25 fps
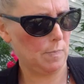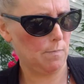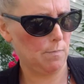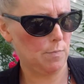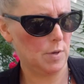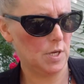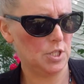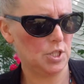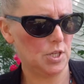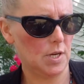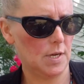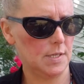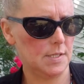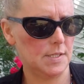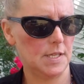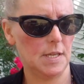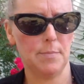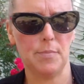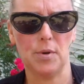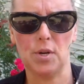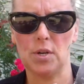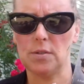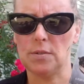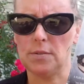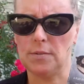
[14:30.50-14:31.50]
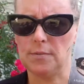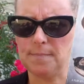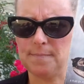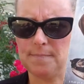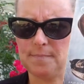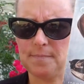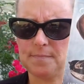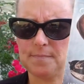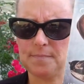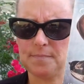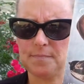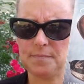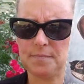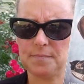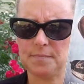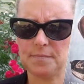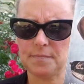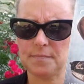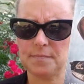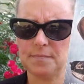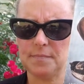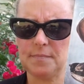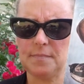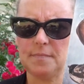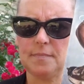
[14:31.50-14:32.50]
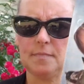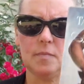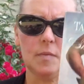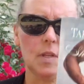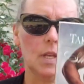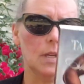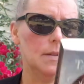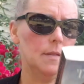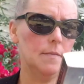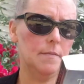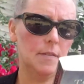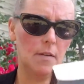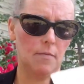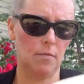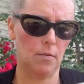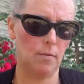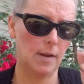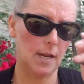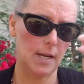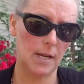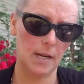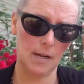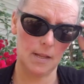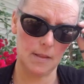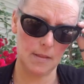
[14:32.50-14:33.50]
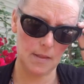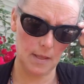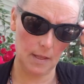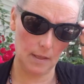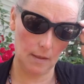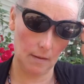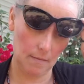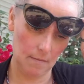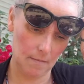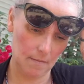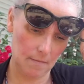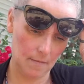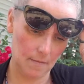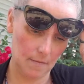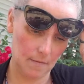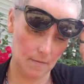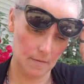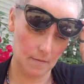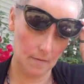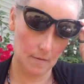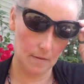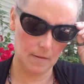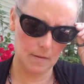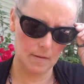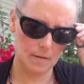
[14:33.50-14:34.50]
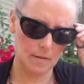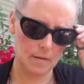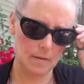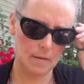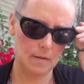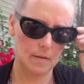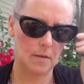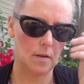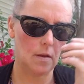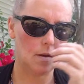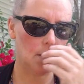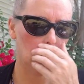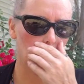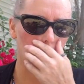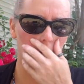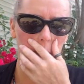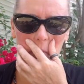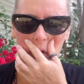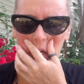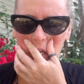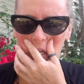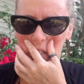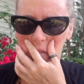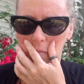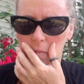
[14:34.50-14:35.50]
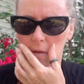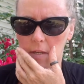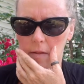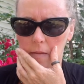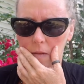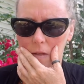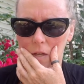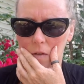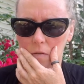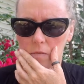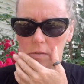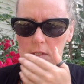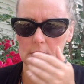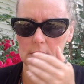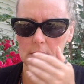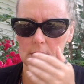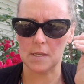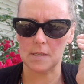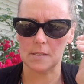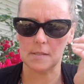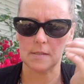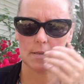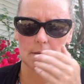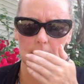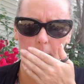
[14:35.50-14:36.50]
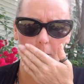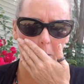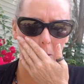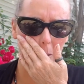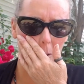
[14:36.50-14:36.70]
by J.C. Burton. Never read anything. I hear my husband in the house sneezing.